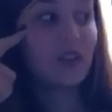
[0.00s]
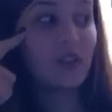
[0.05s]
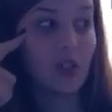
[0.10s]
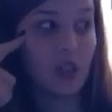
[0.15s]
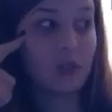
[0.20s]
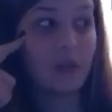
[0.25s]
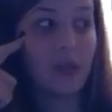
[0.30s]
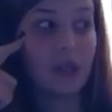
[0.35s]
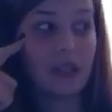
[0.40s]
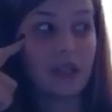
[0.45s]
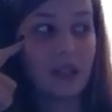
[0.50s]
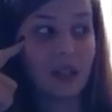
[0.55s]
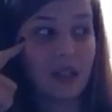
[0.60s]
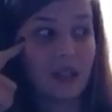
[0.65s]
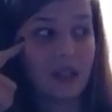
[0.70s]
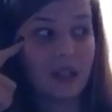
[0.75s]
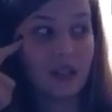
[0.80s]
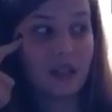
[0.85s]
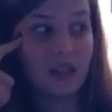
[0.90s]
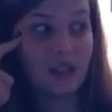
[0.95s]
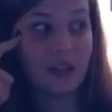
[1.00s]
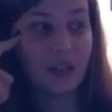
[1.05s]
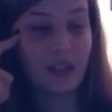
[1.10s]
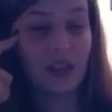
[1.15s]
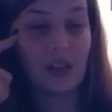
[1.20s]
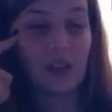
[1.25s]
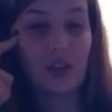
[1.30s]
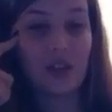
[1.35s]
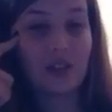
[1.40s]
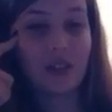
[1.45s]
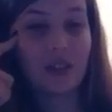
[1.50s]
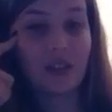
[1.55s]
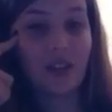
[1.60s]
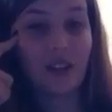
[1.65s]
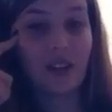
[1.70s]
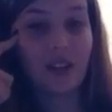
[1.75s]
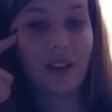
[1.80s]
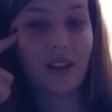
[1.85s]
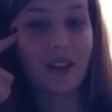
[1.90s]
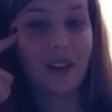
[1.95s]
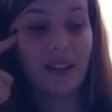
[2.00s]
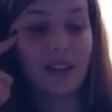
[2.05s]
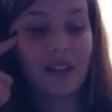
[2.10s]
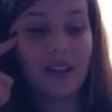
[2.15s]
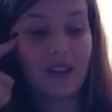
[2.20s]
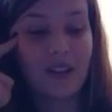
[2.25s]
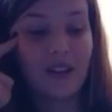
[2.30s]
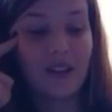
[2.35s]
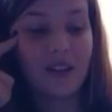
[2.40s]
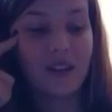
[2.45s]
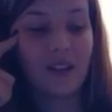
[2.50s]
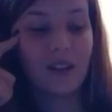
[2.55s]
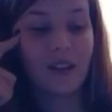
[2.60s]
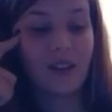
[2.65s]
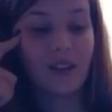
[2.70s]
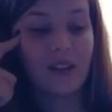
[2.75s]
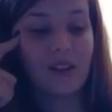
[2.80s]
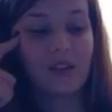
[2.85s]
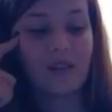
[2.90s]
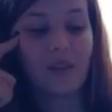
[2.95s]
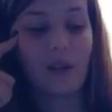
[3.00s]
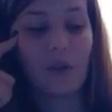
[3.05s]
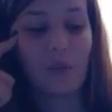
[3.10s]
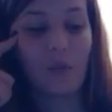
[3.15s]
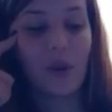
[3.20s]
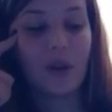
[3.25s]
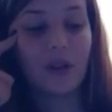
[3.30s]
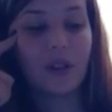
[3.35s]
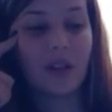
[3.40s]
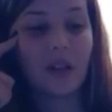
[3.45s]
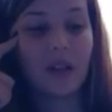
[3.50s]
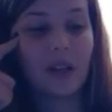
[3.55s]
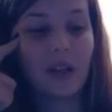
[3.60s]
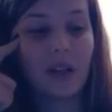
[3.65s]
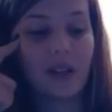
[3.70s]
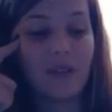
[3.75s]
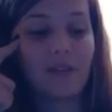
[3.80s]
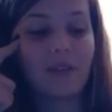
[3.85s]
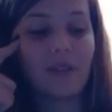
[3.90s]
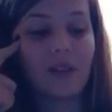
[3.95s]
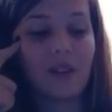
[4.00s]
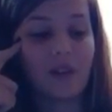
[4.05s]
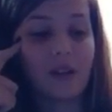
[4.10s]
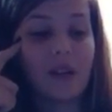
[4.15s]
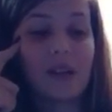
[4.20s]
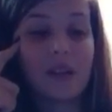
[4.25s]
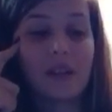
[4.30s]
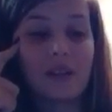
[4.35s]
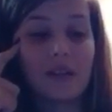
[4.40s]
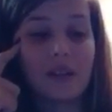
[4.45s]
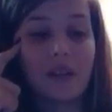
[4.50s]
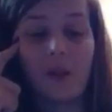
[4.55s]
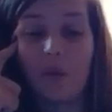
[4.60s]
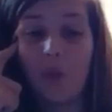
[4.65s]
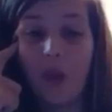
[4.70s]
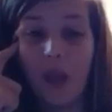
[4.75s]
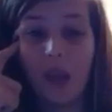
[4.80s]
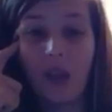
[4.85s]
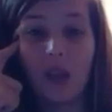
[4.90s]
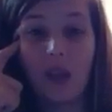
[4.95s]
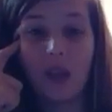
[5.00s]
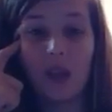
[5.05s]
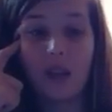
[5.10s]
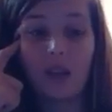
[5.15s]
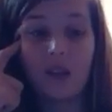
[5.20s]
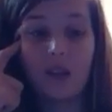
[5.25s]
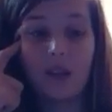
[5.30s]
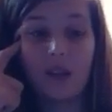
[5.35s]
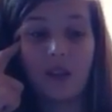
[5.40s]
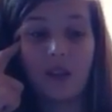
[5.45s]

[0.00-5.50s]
Too basic? Interesting. So I wonder if there is a way.